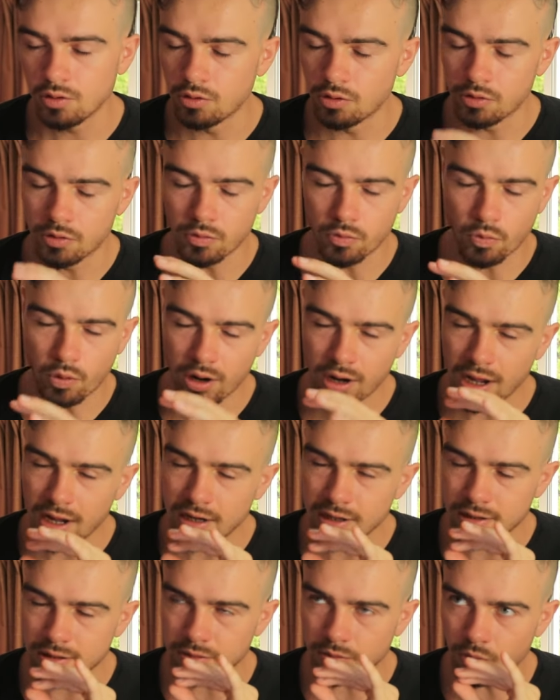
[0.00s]
or what
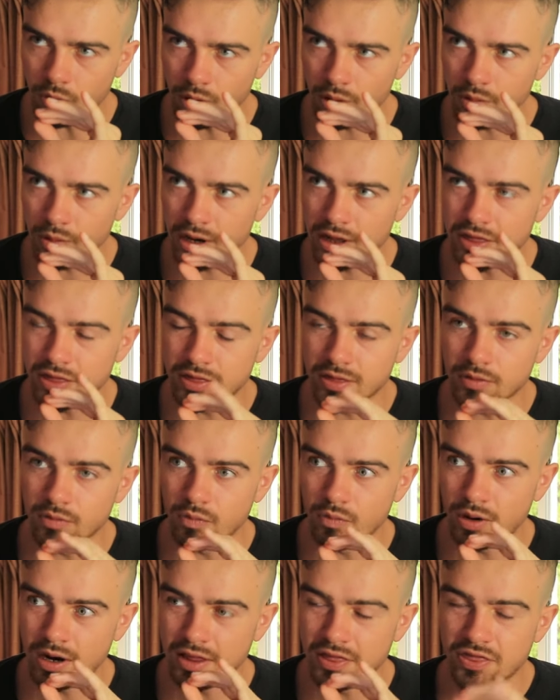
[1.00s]
I what what I
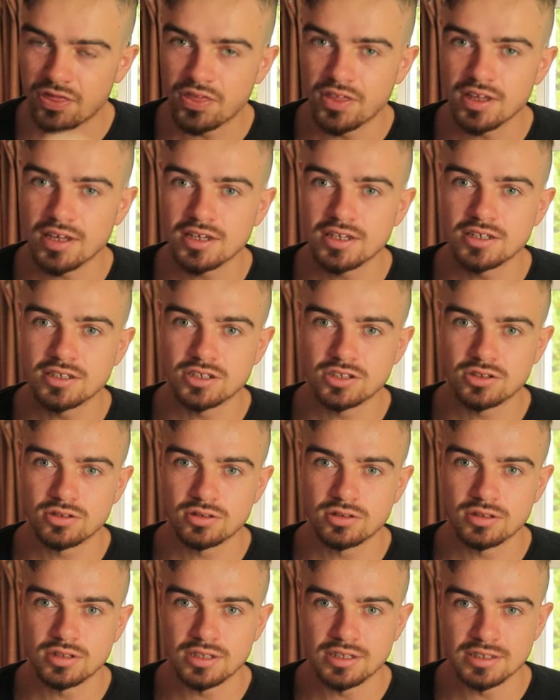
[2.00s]
what I think he's
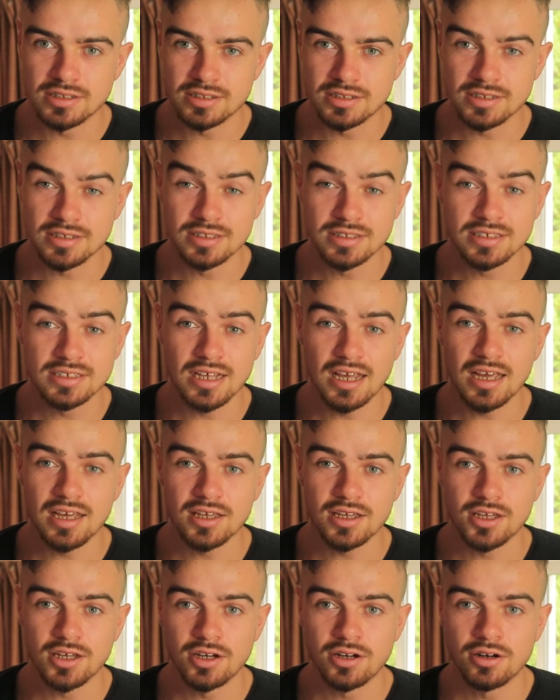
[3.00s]
he's
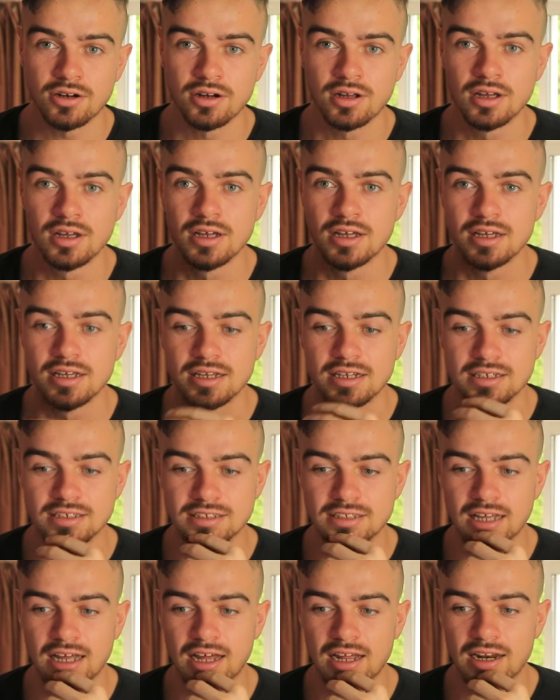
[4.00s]
saying here
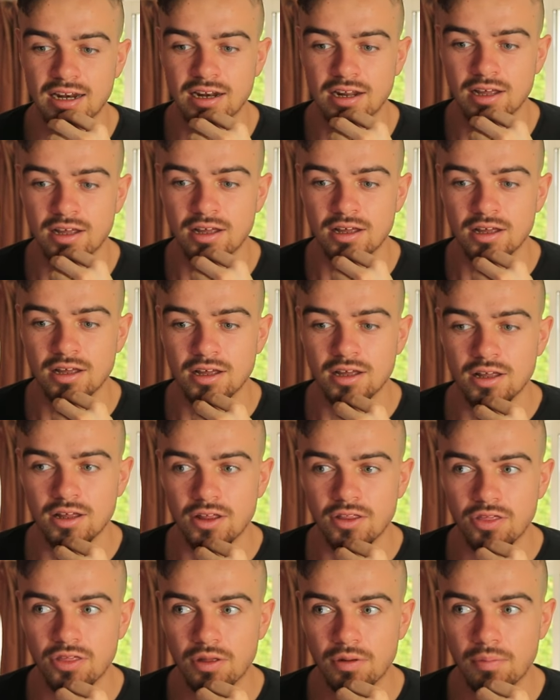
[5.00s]
is that
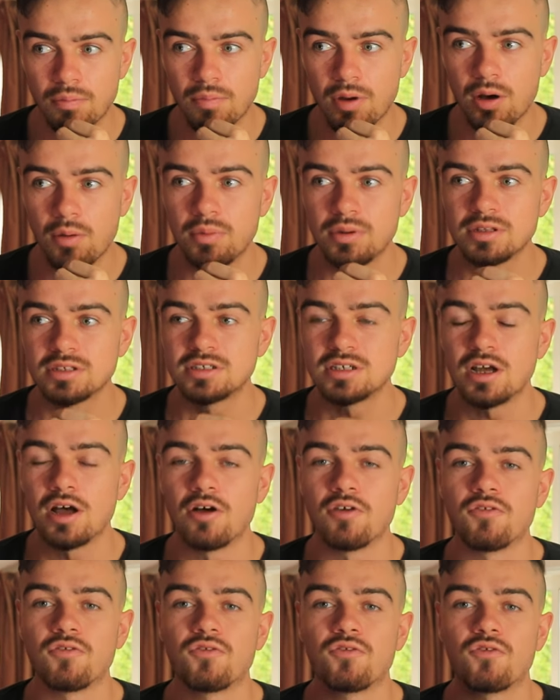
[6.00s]
the moments
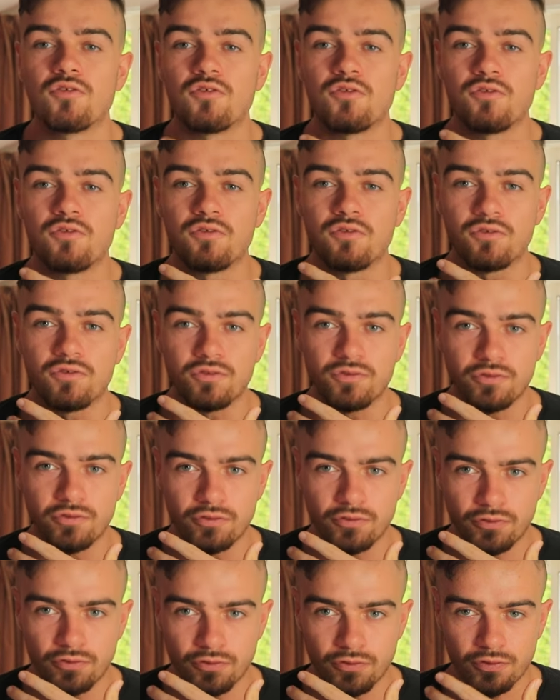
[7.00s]

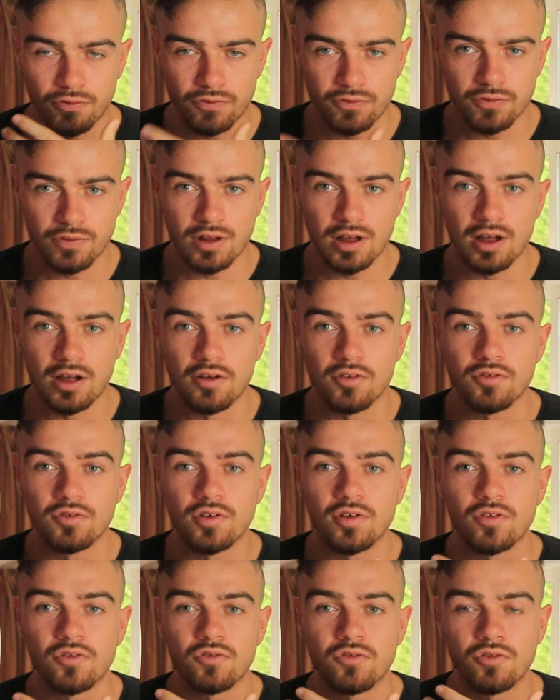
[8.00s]
of
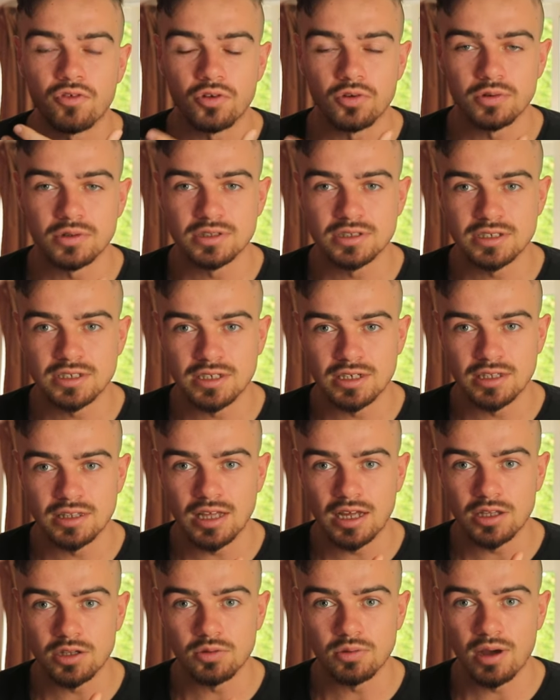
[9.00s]
of fluency
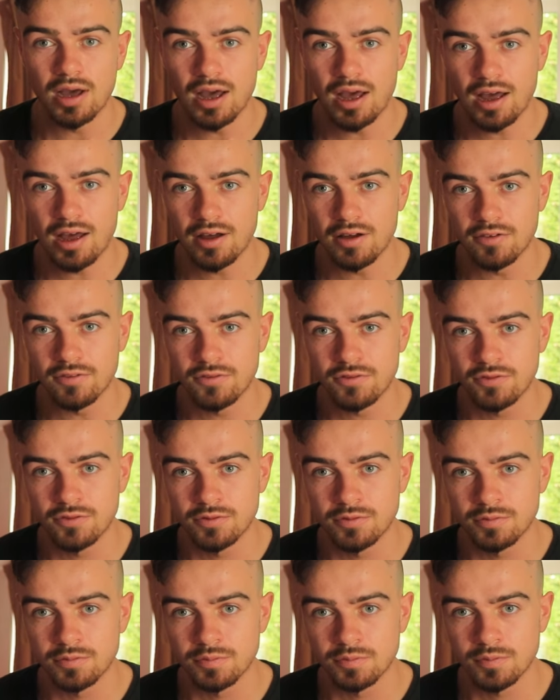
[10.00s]
that you have